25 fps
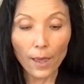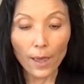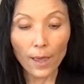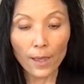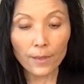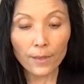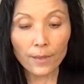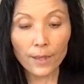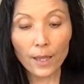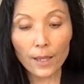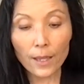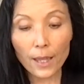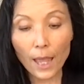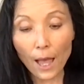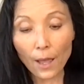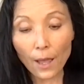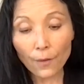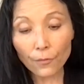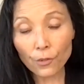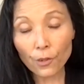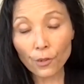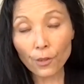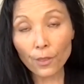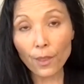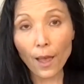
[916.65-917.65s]
And then
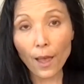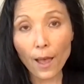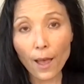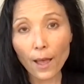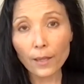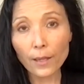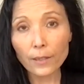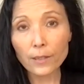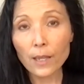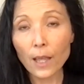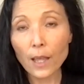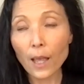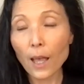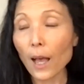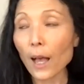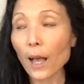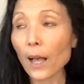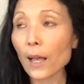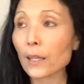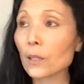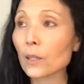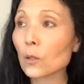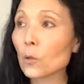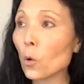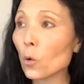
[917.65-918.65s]
after that,
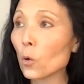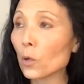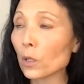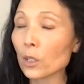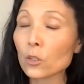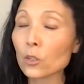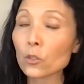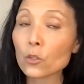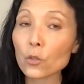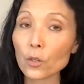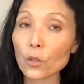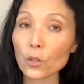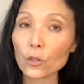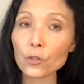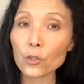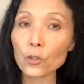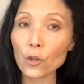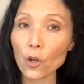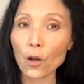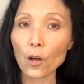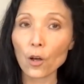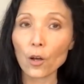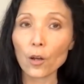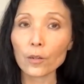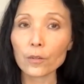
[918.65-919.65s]
I go into the
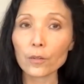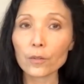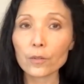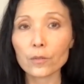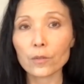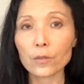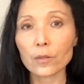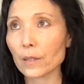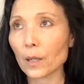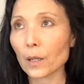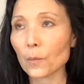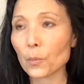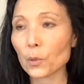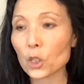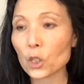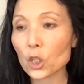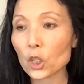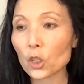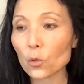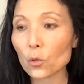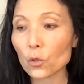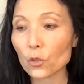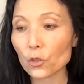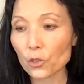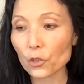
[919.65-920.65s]
song, like
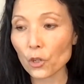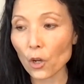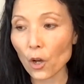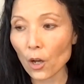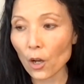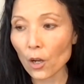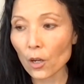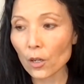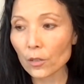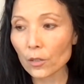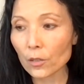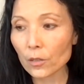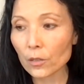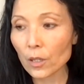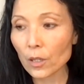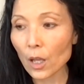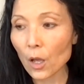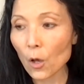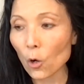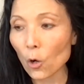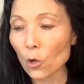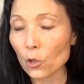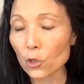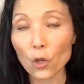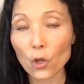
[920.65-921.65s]
particular song
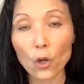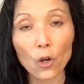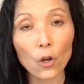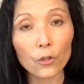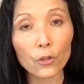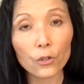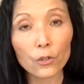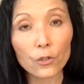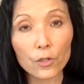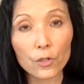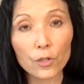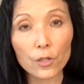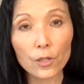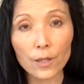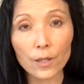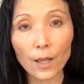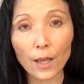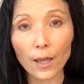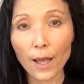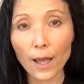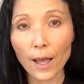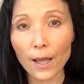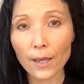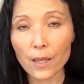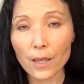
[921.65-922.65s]
or songs
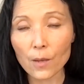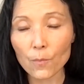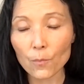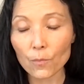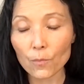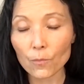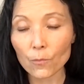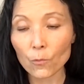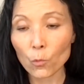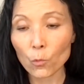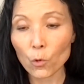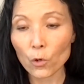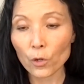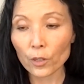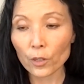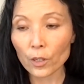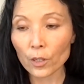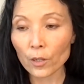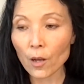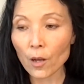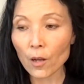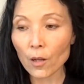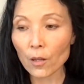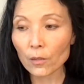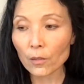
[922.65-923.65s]
that I am working
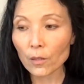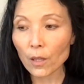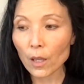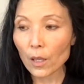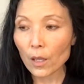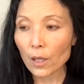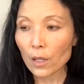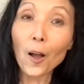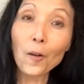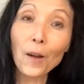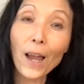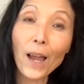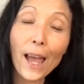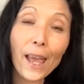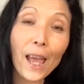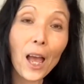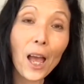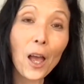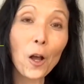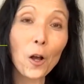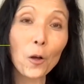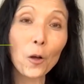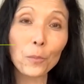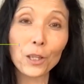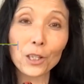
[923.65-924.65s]
on. All right, I
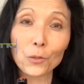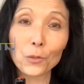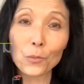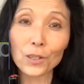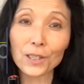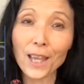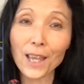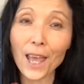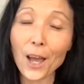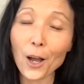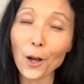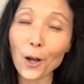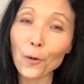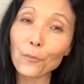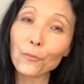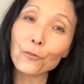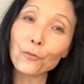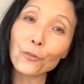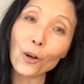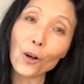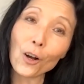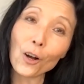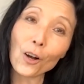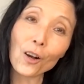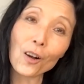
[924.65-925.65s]
hope this was
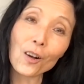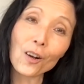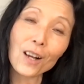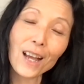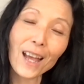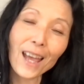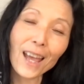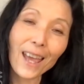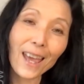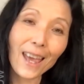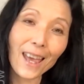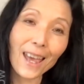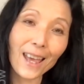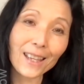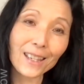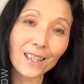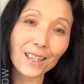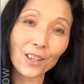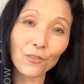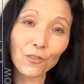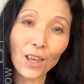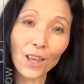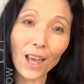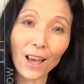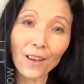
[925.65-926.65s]
helpful. And
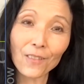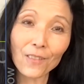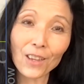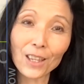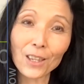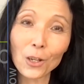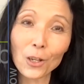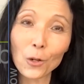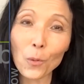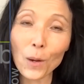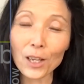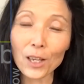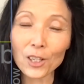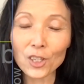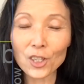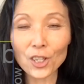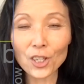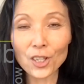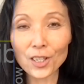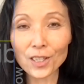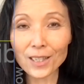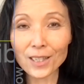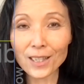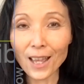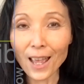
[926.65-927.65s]
if you have any
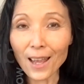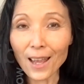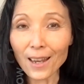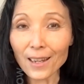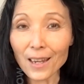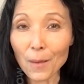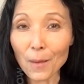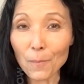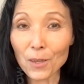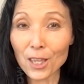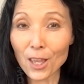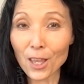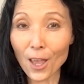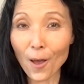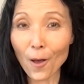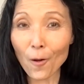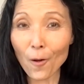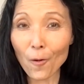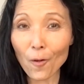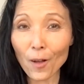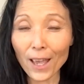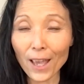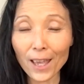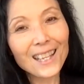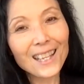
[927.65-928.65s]
questions, let me know.